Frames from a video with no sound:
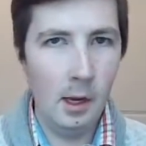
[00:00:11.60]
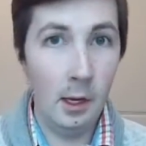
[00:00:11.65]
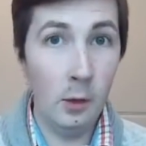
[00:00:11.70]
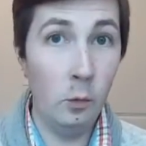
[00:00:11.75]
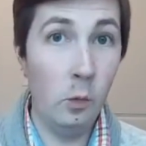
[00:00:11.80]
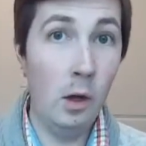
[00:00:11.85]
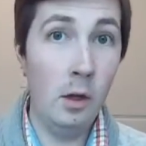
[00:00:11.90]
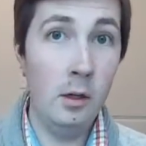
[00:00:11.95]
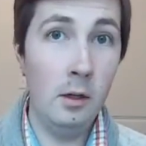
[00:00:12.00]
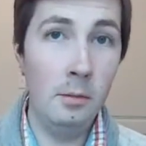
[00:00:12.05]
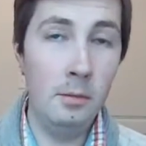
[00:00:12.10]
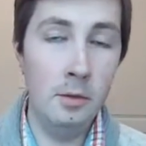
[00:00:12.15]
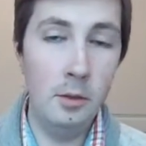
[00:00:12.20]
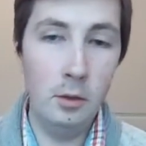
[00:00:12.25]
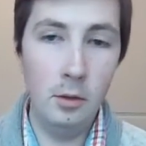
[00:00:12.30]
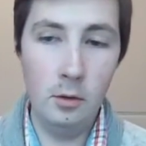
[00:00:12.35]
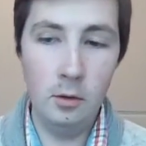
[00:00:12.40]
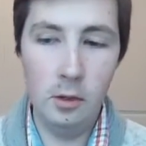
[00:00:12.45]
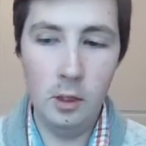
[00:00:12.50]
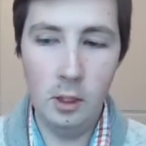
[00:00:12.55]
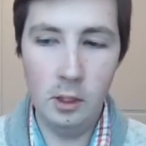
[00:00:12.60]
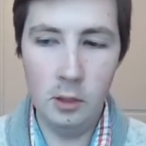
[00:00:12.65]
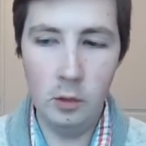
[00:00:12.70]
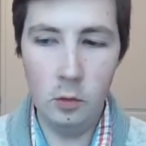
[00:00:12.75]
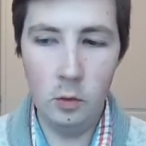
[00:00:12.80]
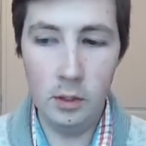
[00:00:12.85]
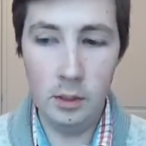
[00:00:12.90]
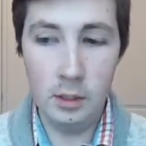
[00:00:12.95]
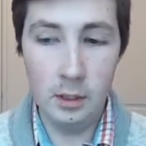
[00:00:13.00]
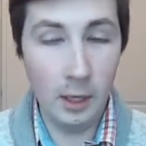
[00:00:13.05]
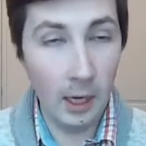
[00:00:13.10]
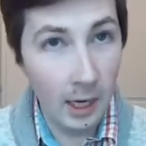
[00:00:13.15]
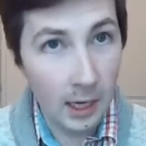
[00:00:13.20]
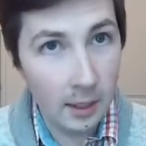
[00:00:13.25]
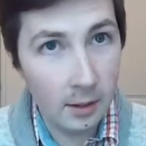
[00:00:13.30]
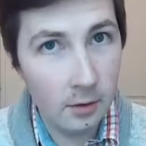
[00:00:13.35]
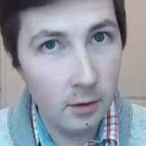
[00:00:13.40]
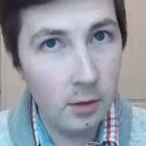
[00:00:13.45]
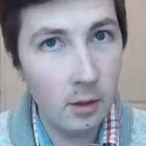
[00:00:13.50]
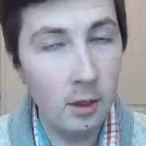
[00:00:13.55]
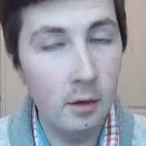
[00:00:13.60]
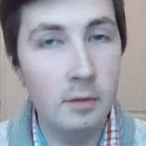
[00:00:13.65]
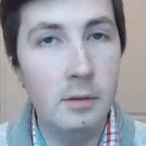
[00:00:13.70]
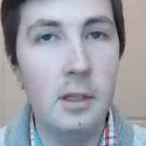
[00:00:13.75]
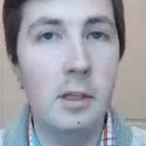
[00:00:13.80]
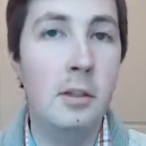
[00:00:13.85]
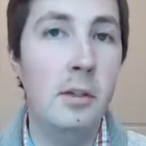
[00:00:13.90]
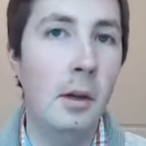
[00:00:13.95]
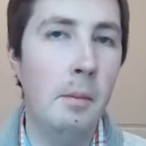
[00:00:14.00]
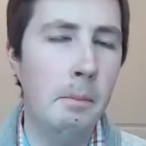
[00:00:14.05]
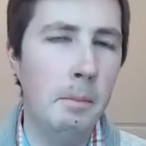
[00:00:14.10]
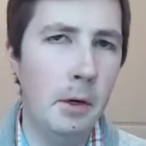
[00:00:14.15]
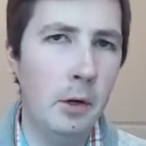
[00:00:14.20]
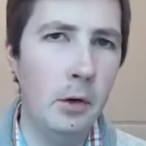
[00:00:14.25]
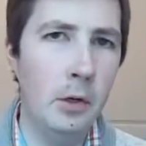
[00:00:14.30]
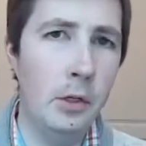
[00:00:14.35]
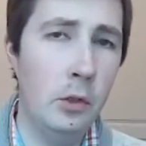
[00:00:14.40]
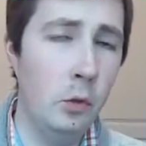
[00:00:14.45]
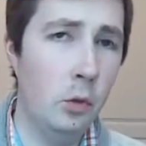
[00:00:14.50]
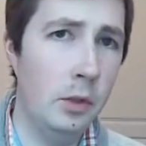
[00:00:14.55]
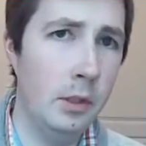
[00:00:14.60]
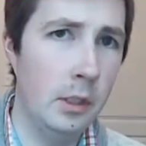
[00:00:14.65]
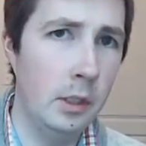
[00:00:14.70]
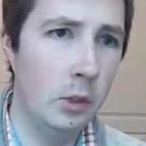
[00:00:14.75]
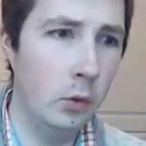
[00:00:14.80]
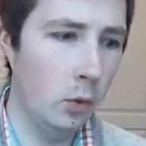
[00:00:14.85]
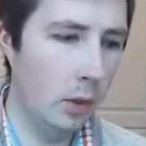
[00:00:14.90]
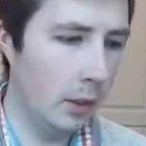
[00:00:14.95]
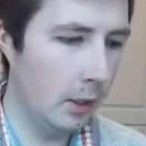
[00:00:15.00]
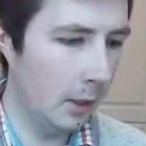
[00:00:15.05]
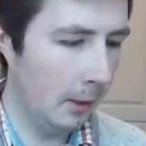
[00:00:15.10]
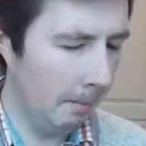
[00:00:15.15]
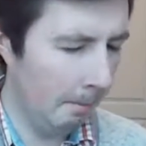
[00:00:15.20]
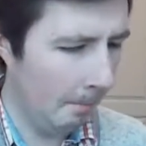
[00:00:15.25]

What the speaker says: and welcome to the 28th of Decem-Baron 2020.